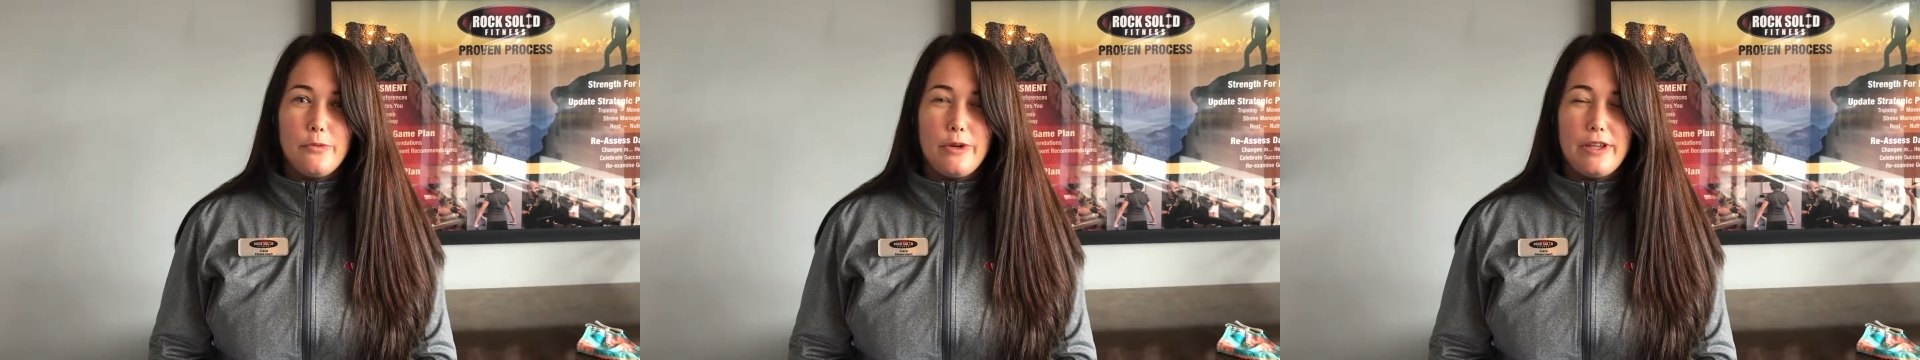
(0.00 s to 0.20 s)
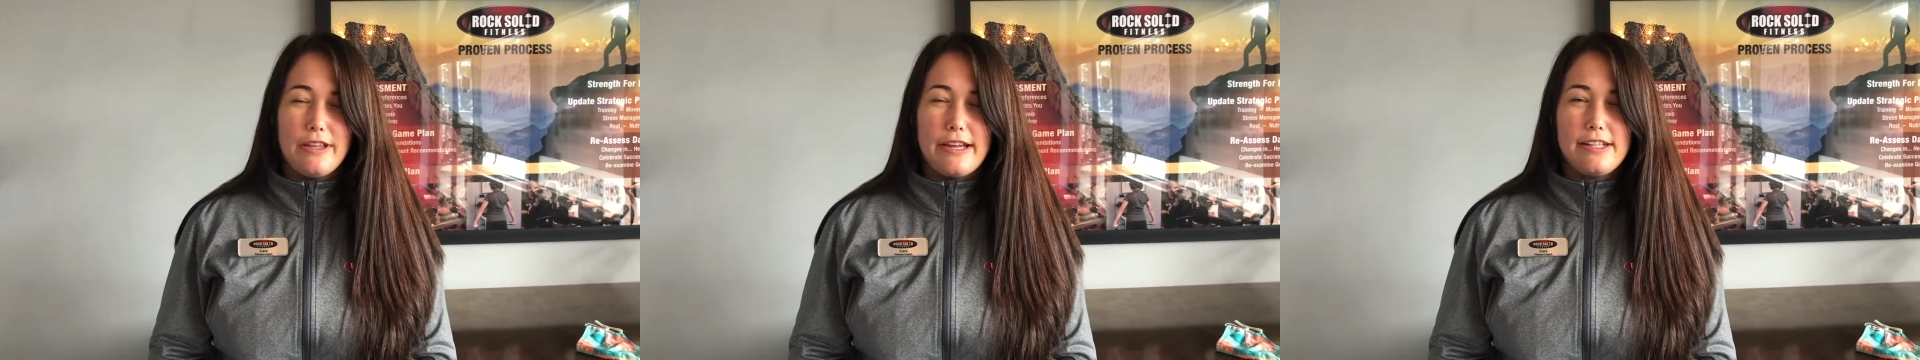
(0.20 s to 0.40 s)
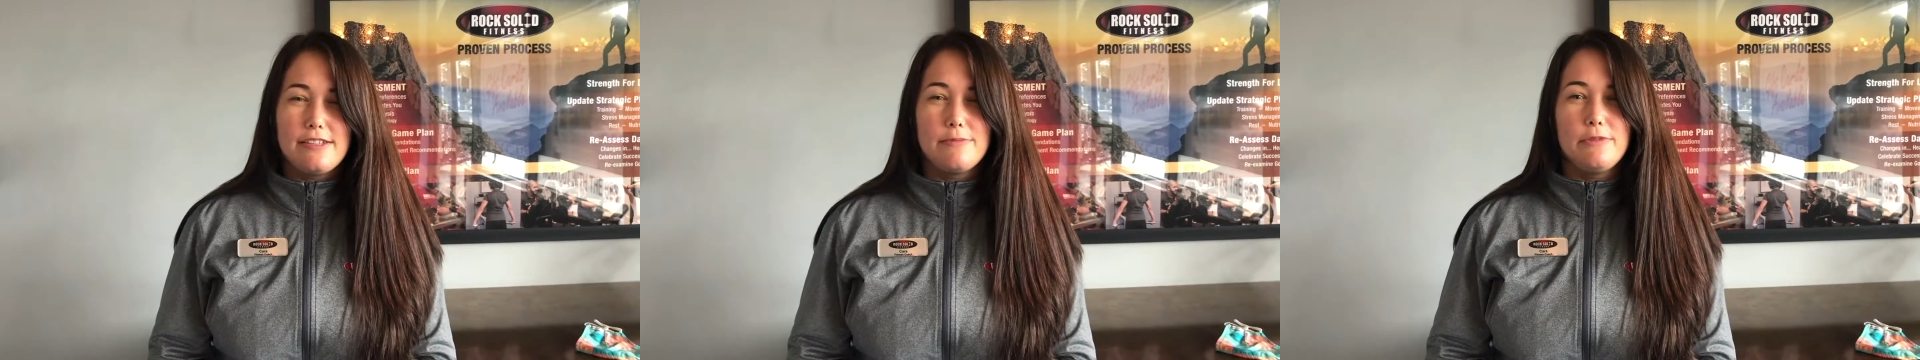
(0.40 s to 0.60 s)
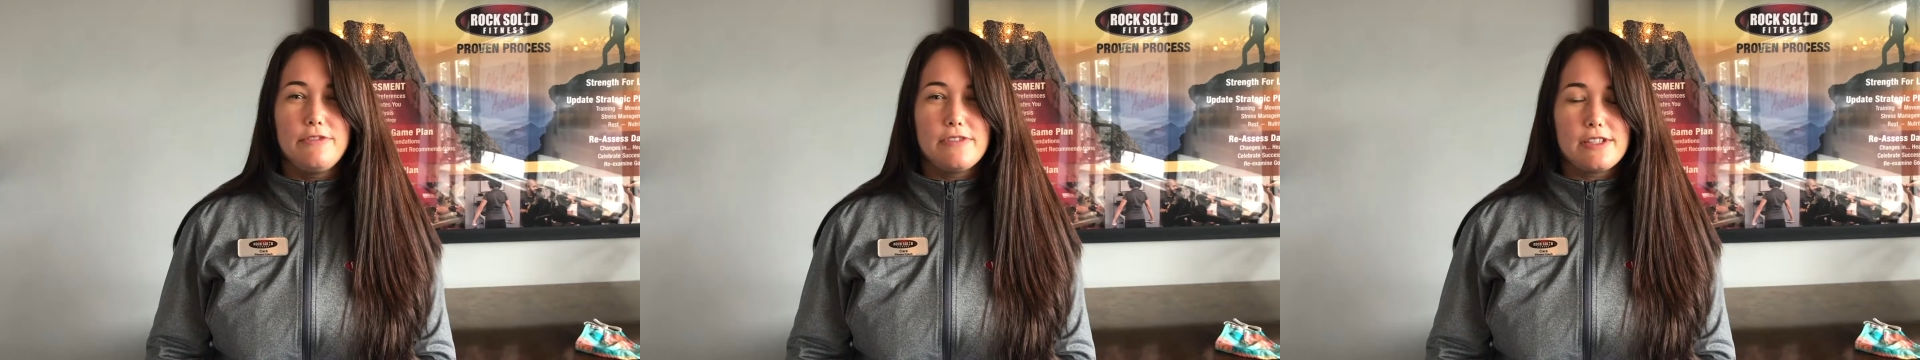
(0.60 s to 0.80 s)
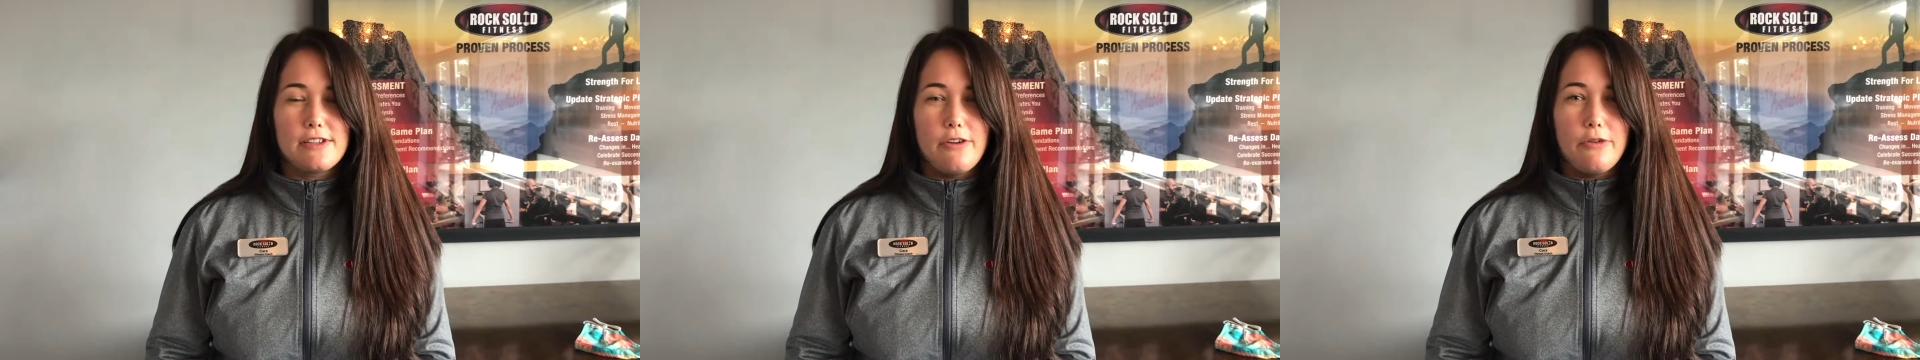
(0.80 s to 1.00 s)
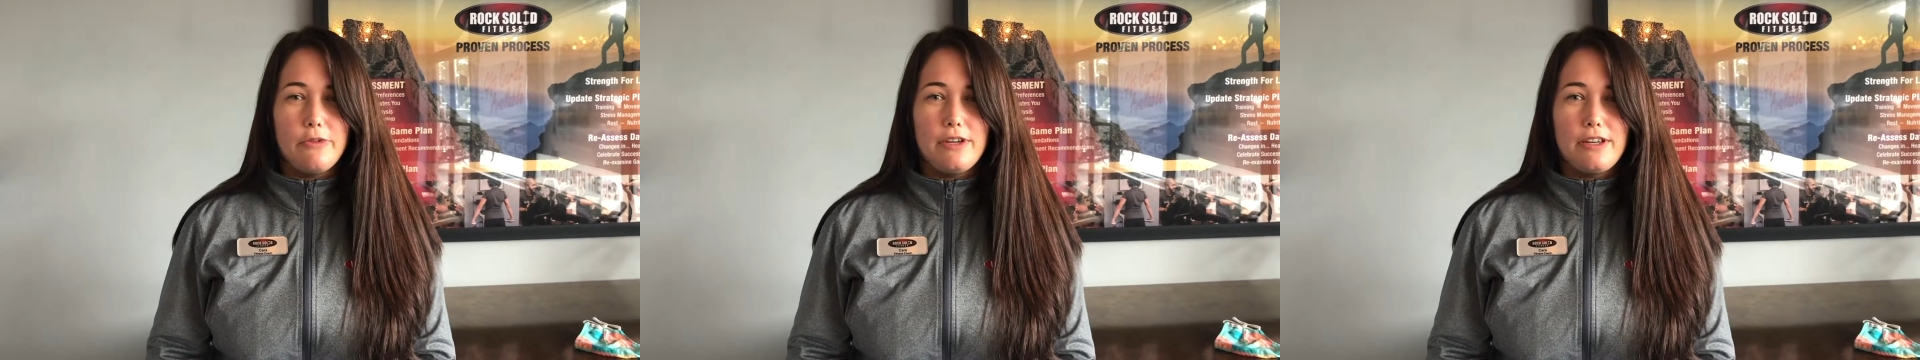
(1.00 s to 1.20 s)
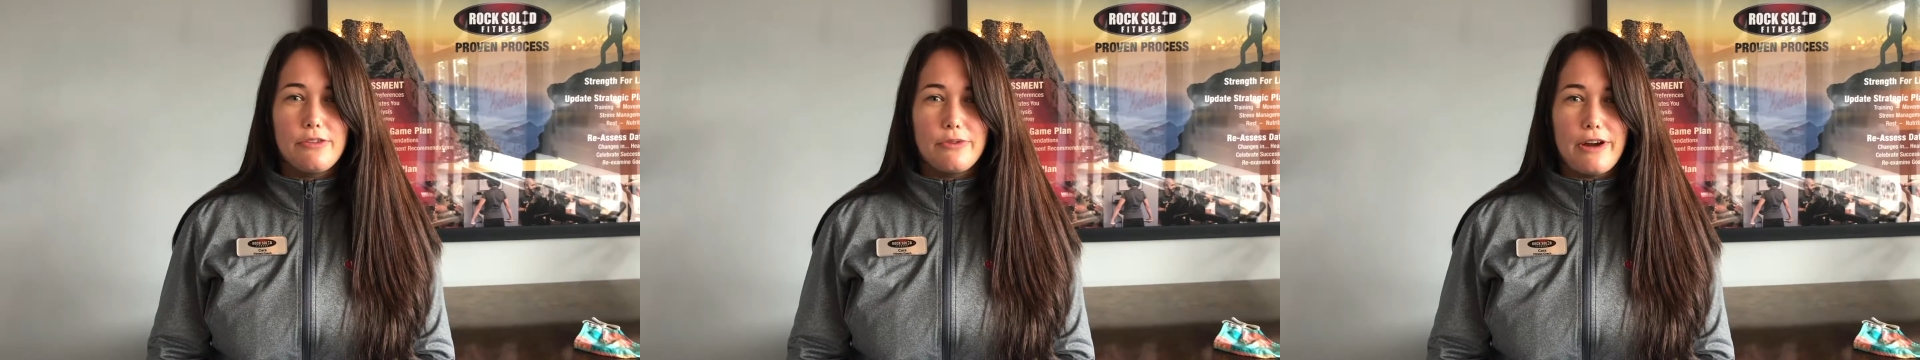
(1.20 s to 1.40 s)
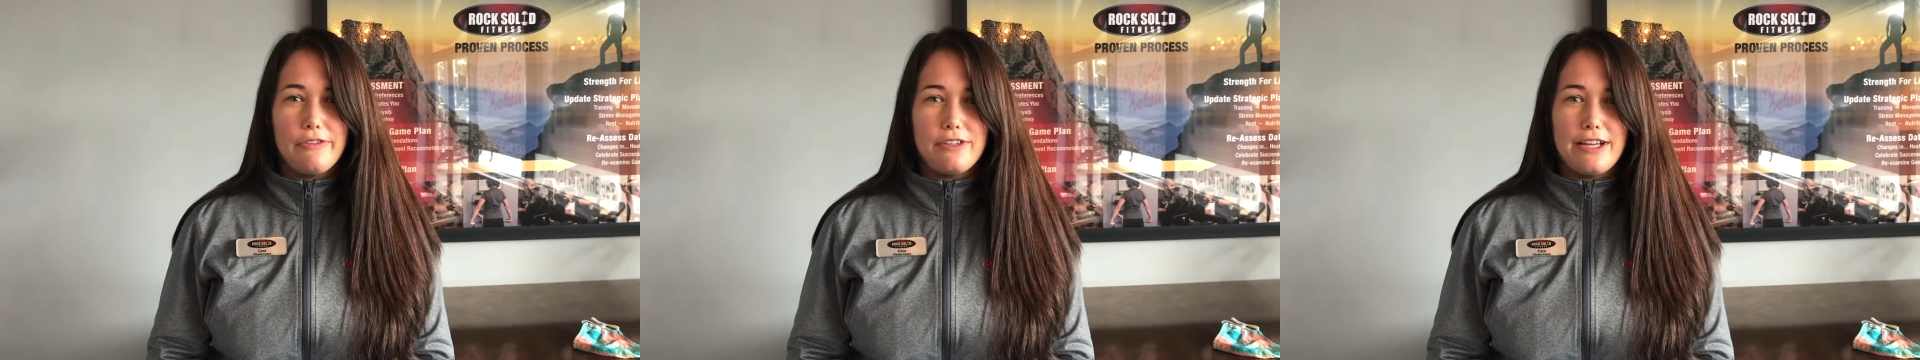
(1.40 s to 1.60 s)
we like to move slowly
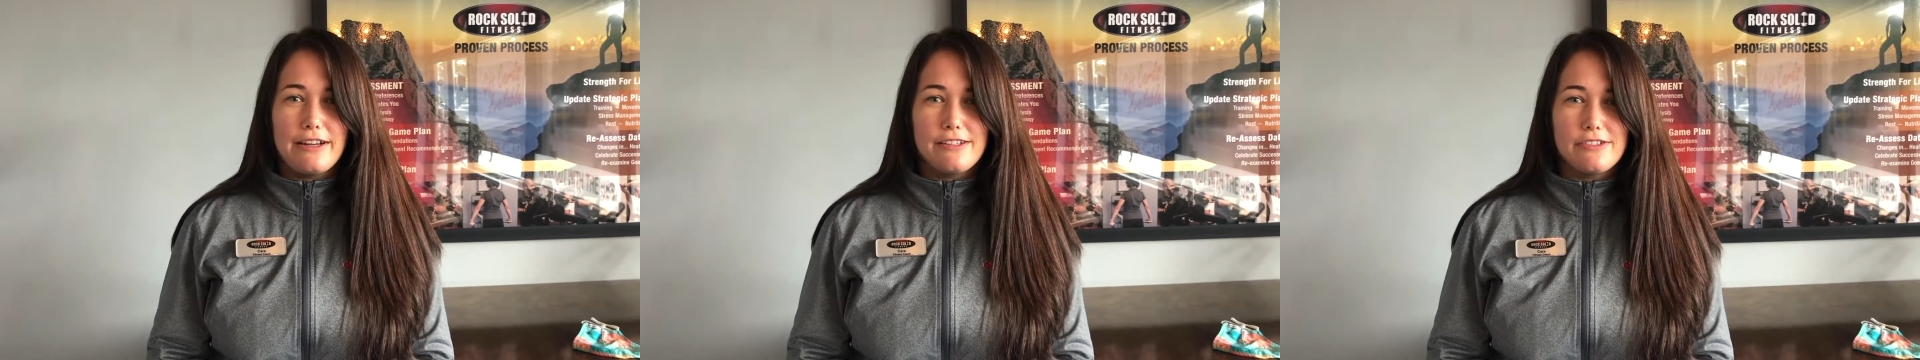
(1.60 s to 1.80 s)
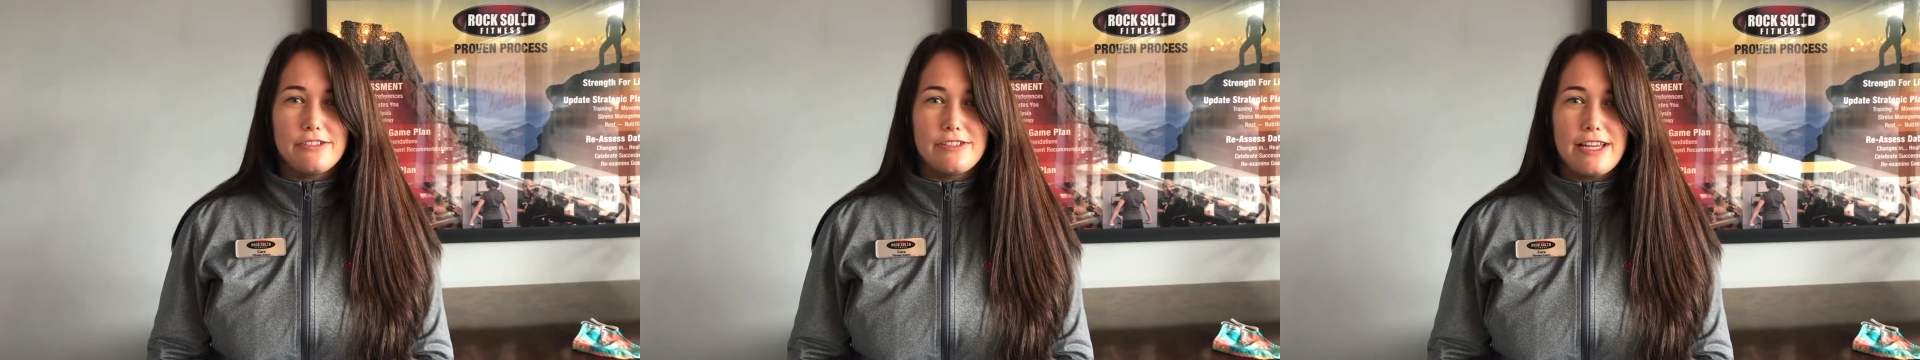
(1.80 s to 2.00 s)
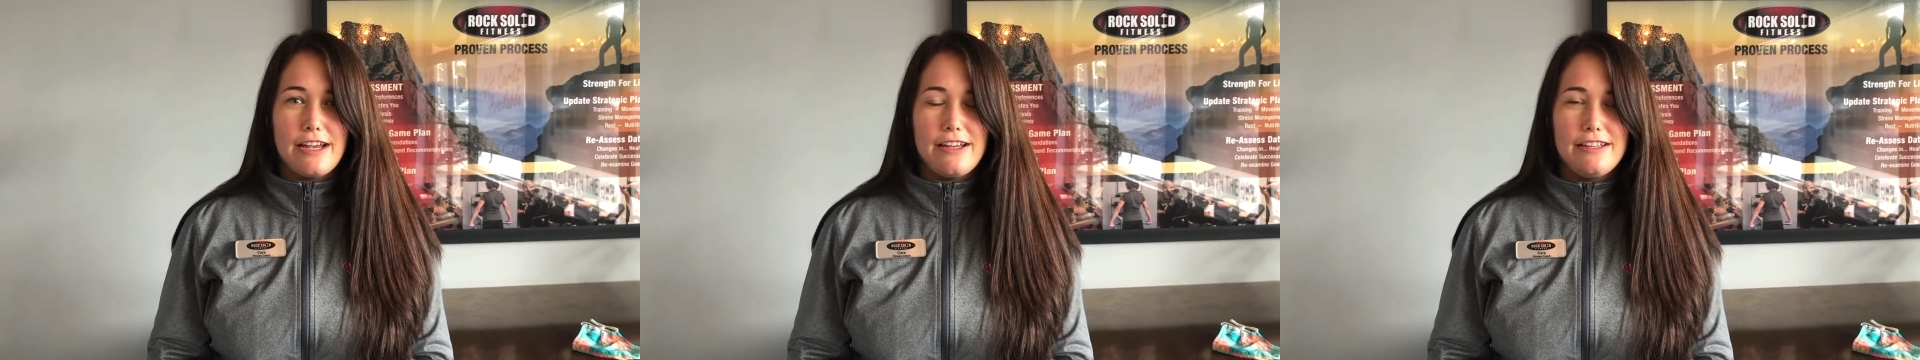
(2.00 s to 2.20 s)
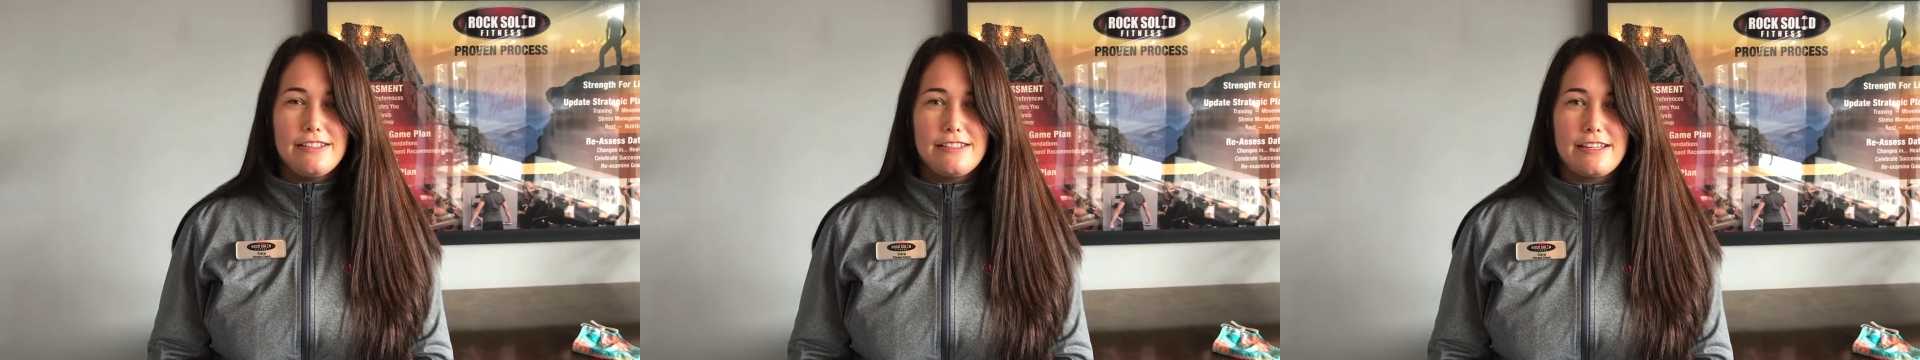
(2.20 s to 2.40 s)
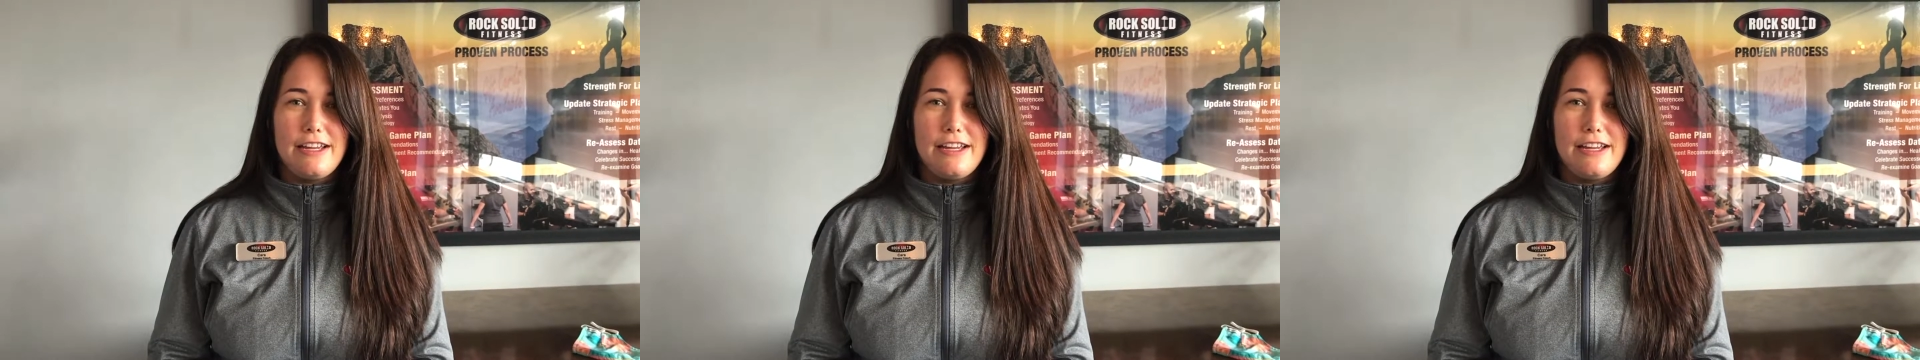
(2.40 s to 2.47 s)
throughout the exercise,